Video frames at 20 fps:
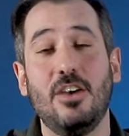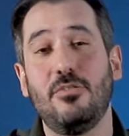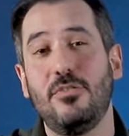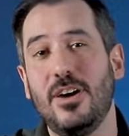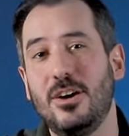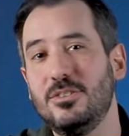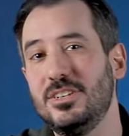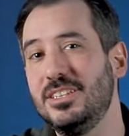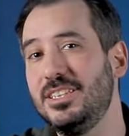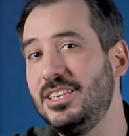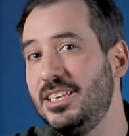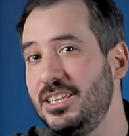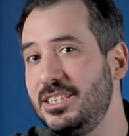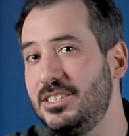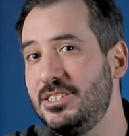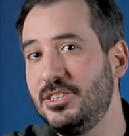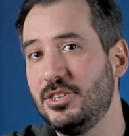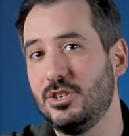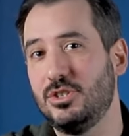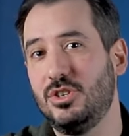I found it
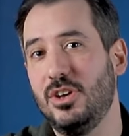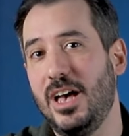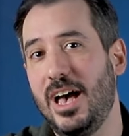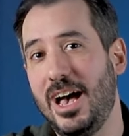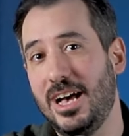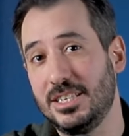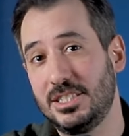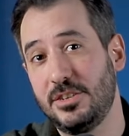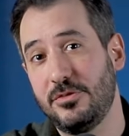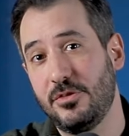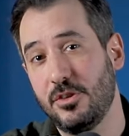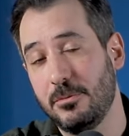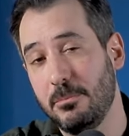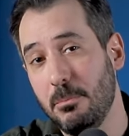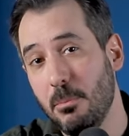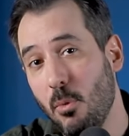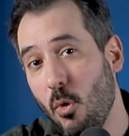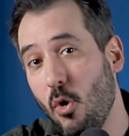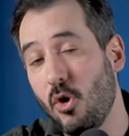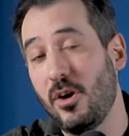easier to ask for
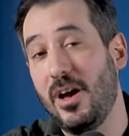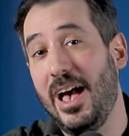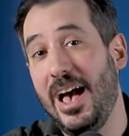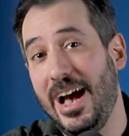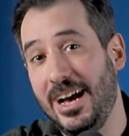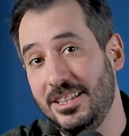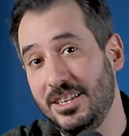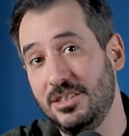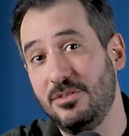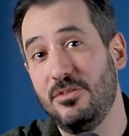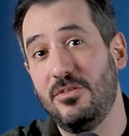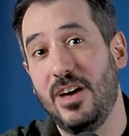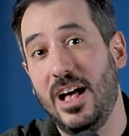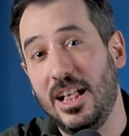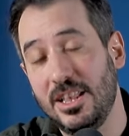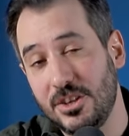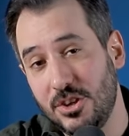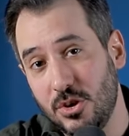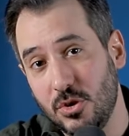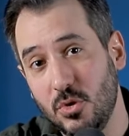more added
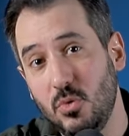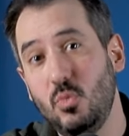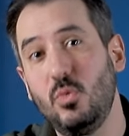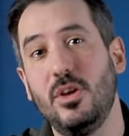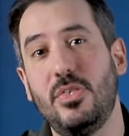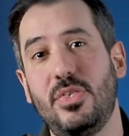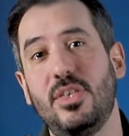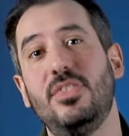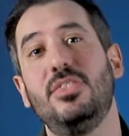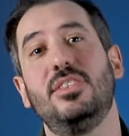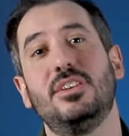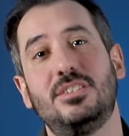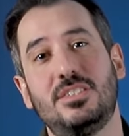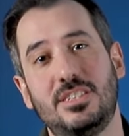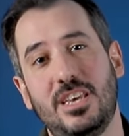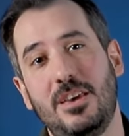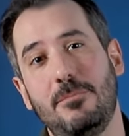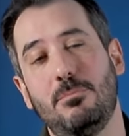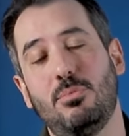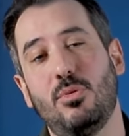value within the
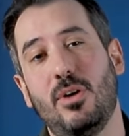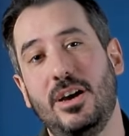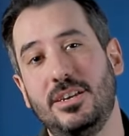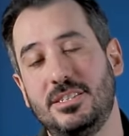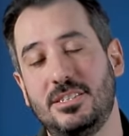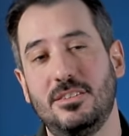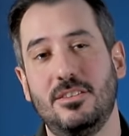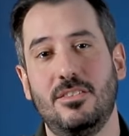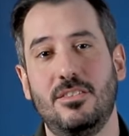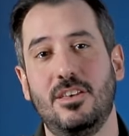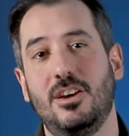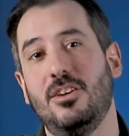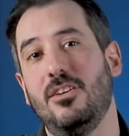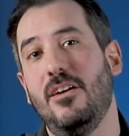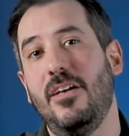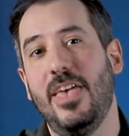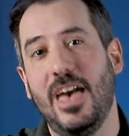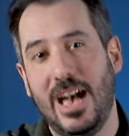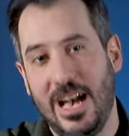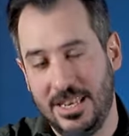same price they're
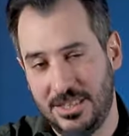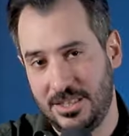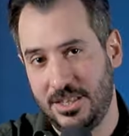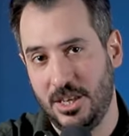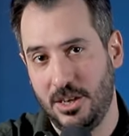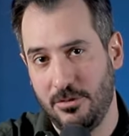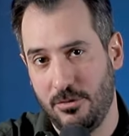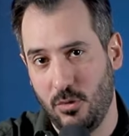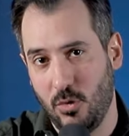asking